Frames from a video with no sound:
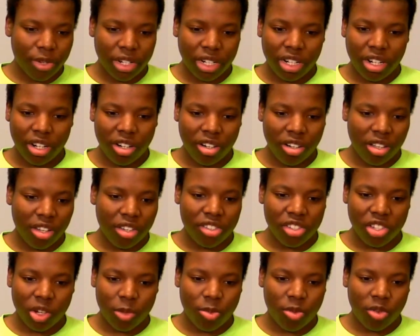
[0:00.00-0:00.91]
girl, there's
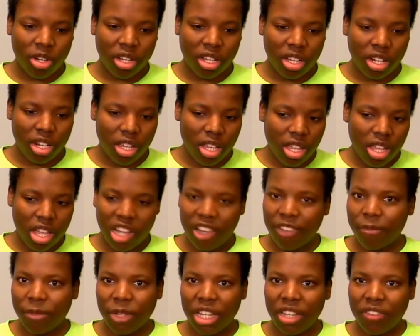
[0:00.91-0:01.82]
no point
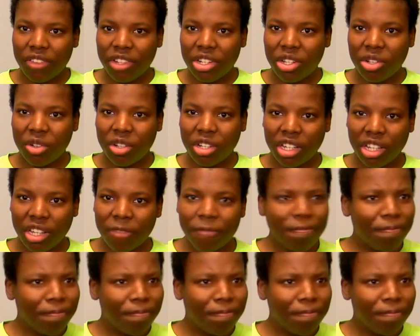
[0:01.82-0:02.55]
of me even doing it.